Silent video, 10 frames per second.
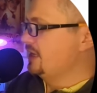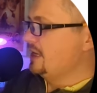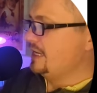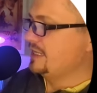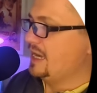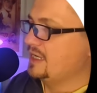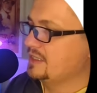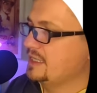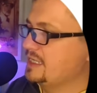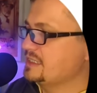in early
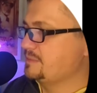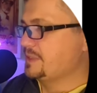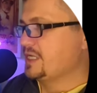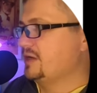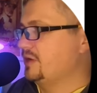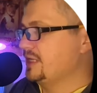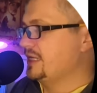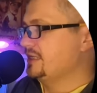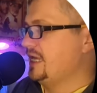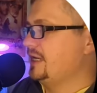days, especially around
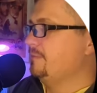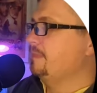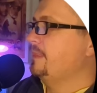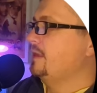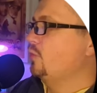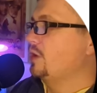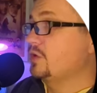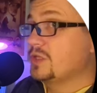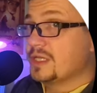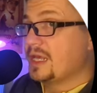attack, when you
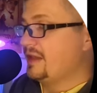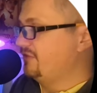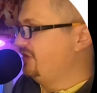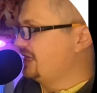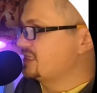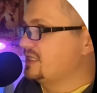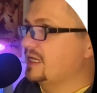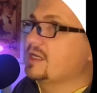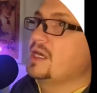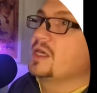didn't have things
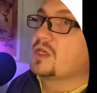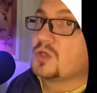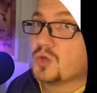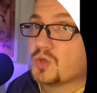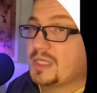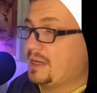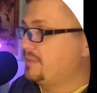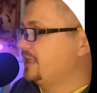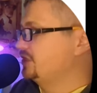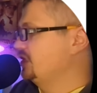like Google Tag
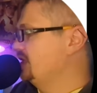Manager,